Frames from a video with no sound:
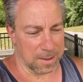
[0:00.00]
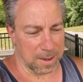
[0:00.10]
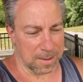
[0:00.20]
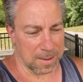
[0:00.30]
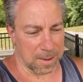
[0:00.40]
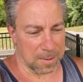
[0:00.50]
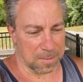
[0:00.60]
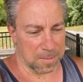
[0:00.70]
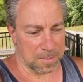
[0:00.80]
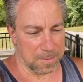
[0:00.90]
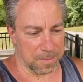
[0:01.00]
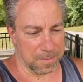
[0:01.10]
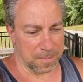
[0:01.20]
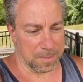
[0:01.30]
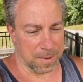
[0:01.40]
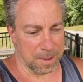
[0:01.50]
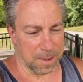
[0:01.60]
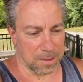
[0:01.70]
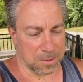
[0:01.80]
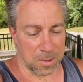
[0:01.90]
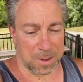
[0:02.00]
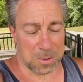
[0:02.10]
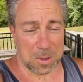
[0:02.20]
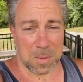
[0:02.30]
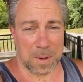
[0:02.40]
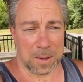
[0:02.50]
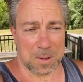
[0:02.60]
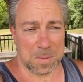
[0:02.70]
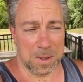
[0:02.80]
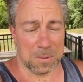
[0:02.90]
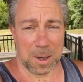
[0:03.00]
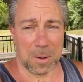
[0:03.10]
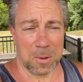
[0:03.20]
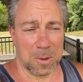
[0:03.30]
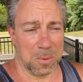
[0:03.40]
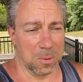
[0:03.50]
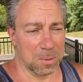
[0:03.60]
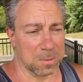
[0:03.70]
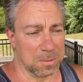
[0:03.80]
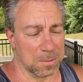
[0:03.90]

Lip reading: that, so all they talk about is me when I go to the pool.